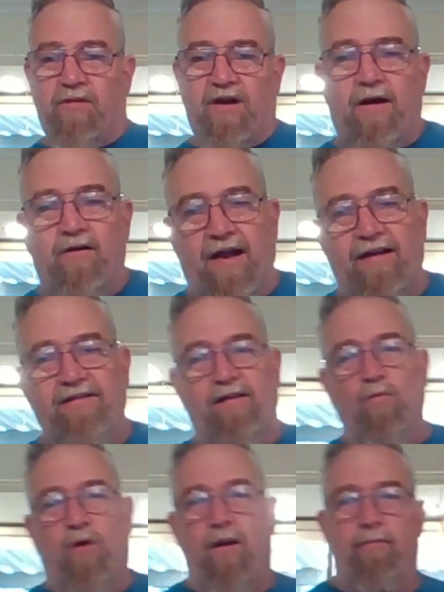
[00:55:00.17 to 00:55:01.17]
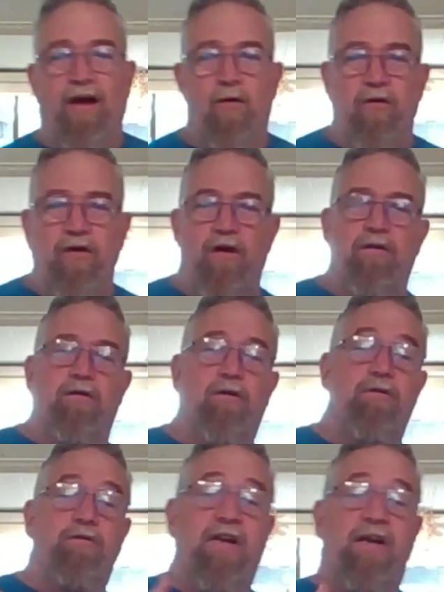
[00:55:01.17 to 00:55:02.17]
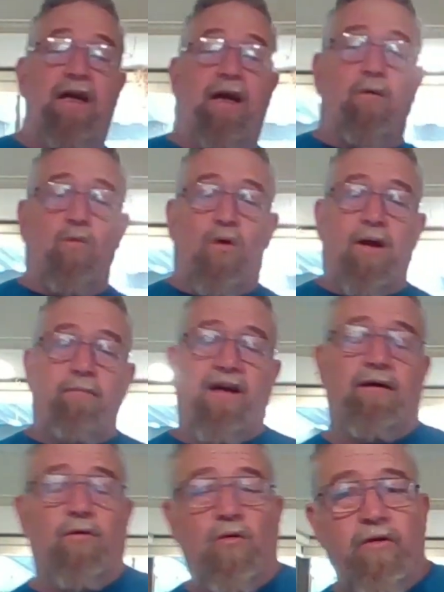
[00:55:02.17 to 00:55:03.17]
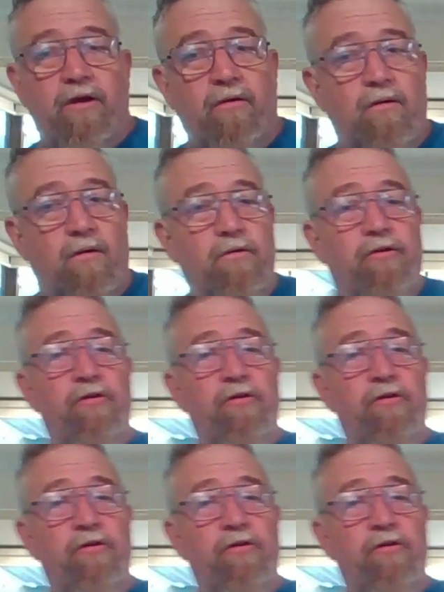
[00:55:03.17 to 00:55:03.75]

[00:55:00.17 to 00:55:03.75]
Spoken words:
Carl Casey at Whitebat Audio. Go check out Whitebat Audio on